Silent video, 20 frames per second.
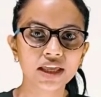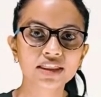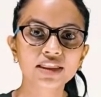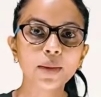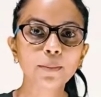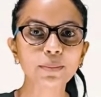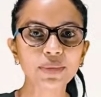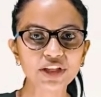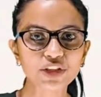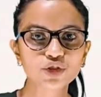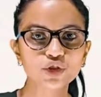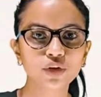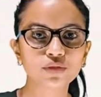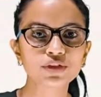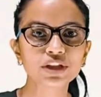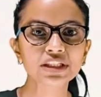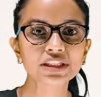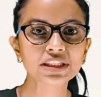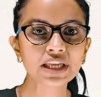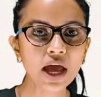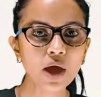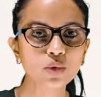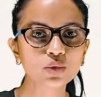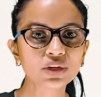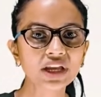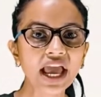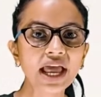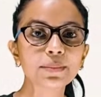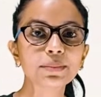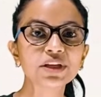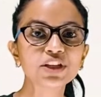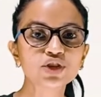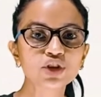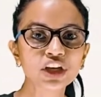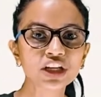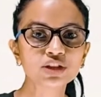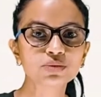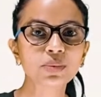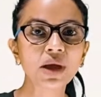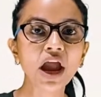The pitch of the sound can be
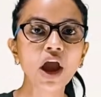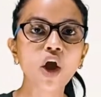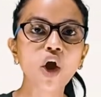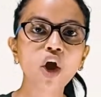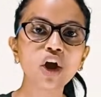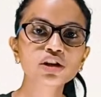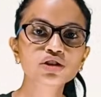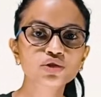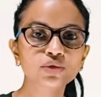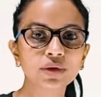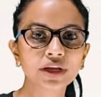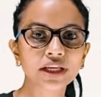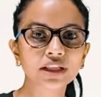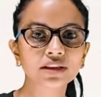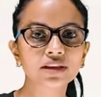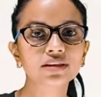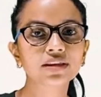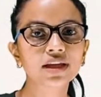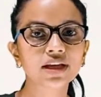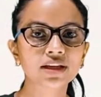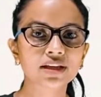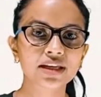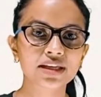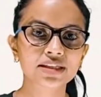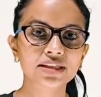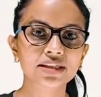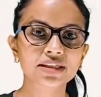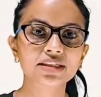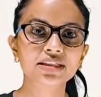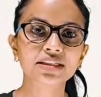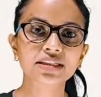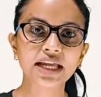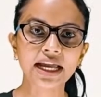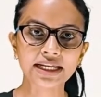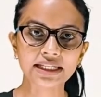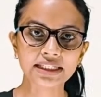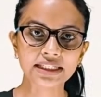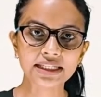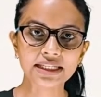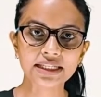changed by altering the thickness,
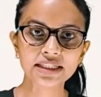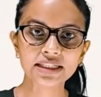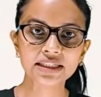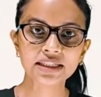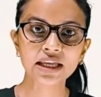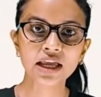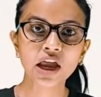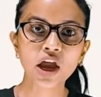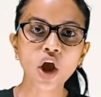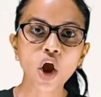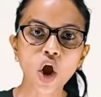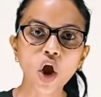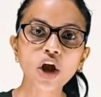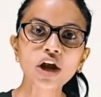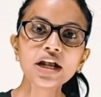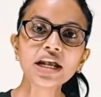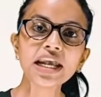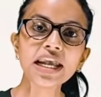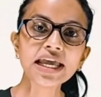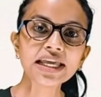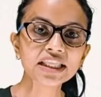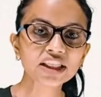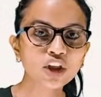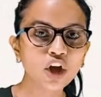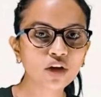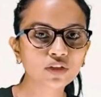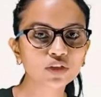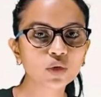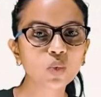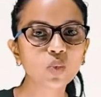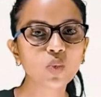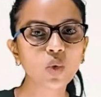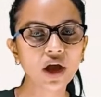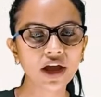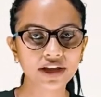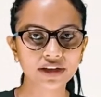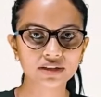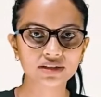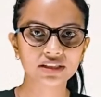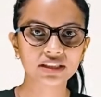tightness, or length of the
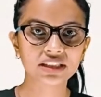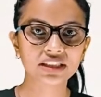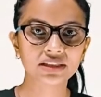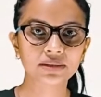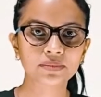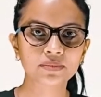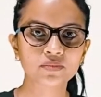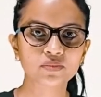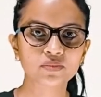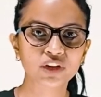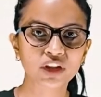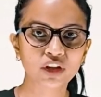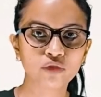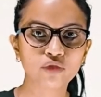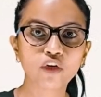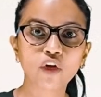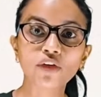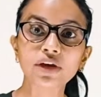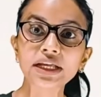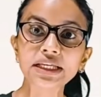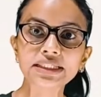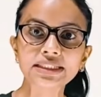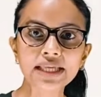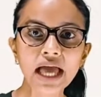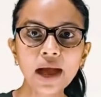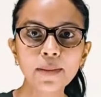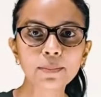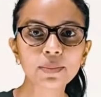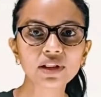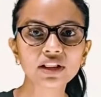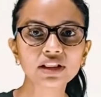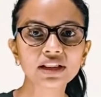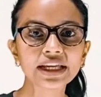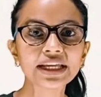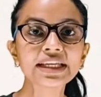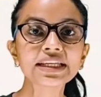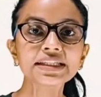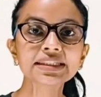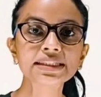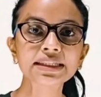wires. For example,
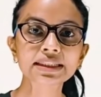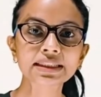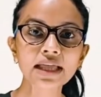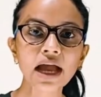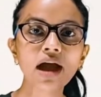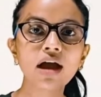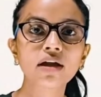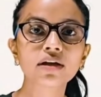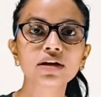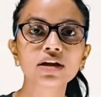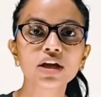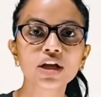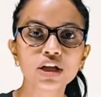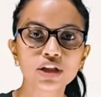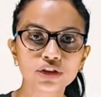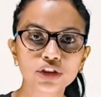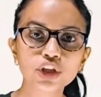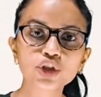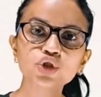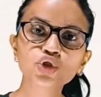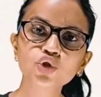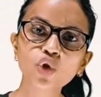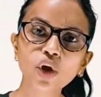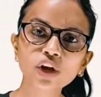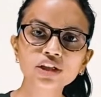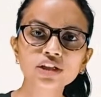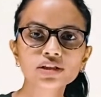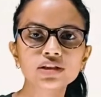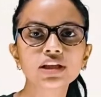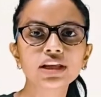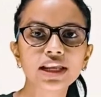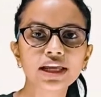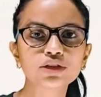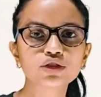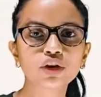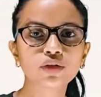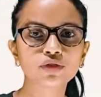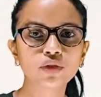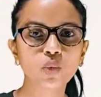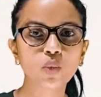in a sitar, the shorter the
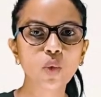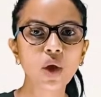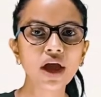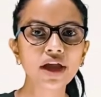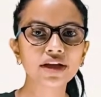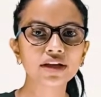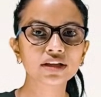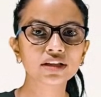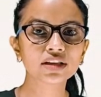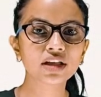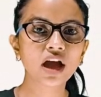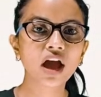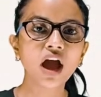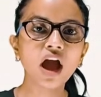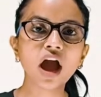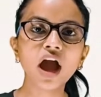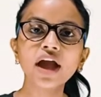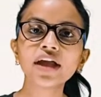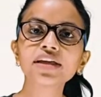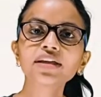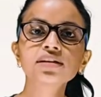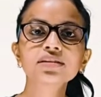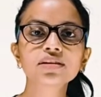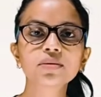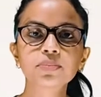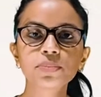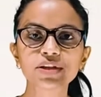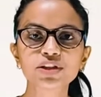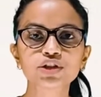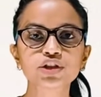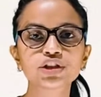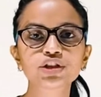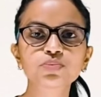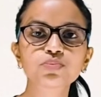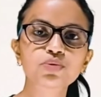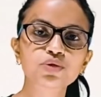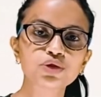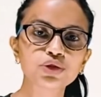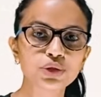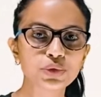length of the wire, the higher the pitch
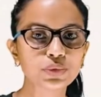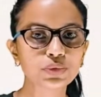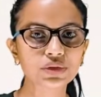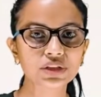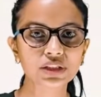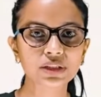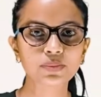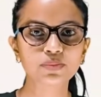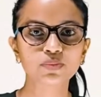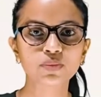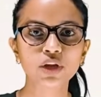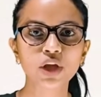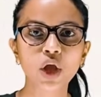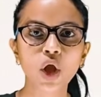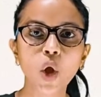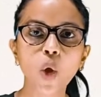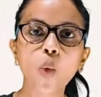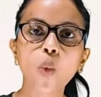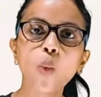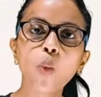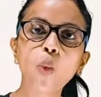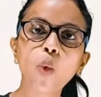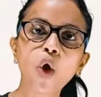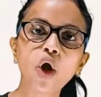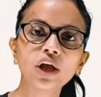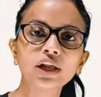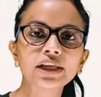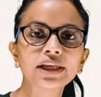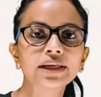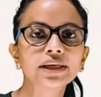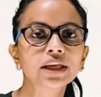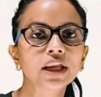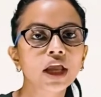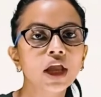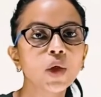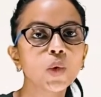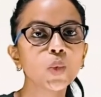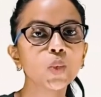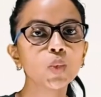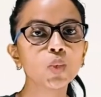it produces. Violin,
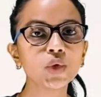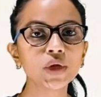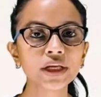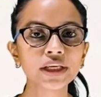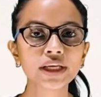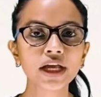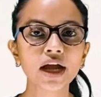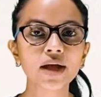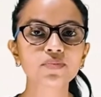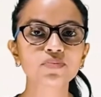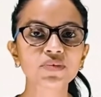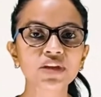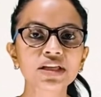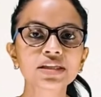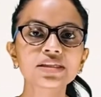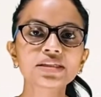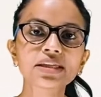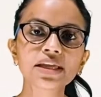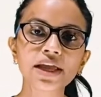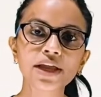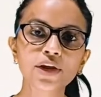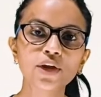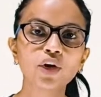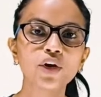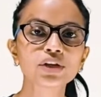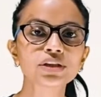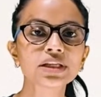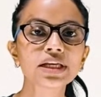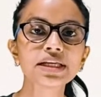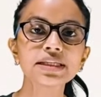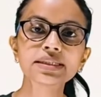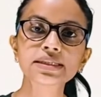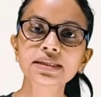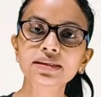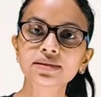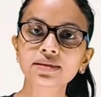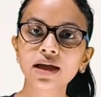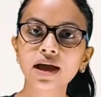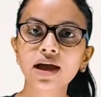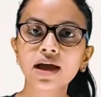veena, sarod,
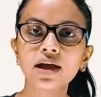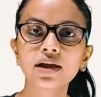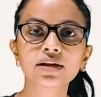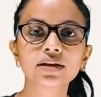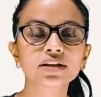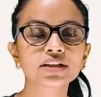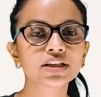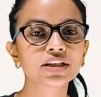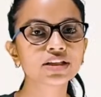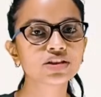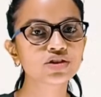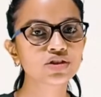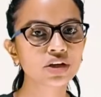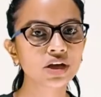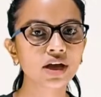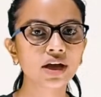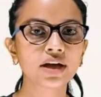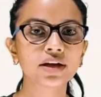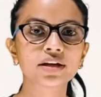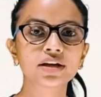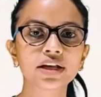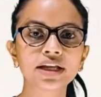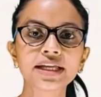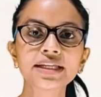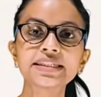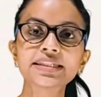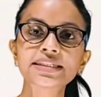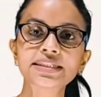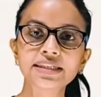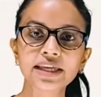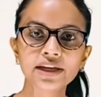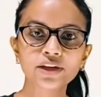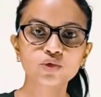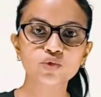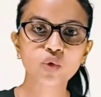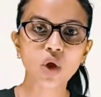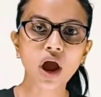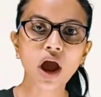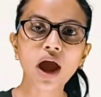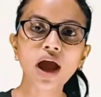sitar, guitar,
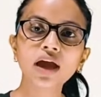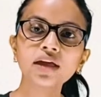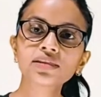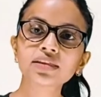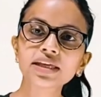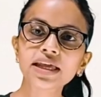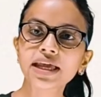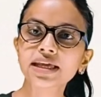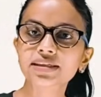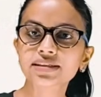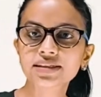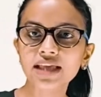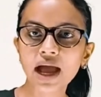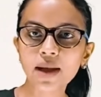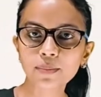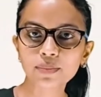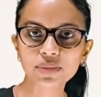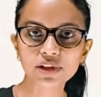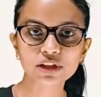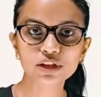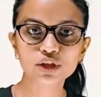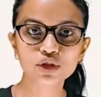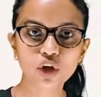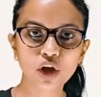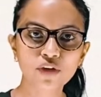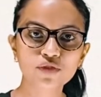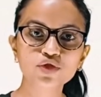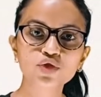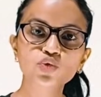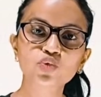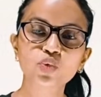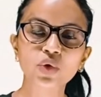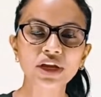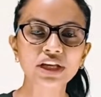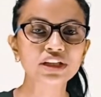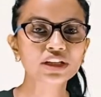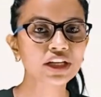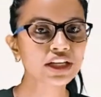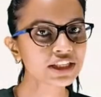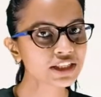etc. are the examples of
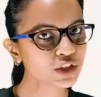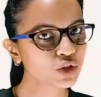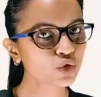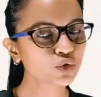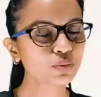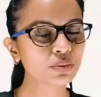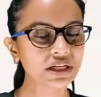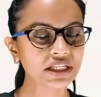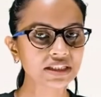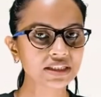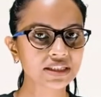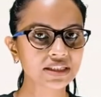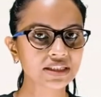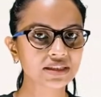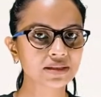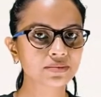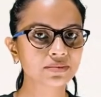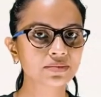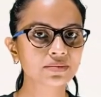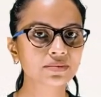stringed instruments.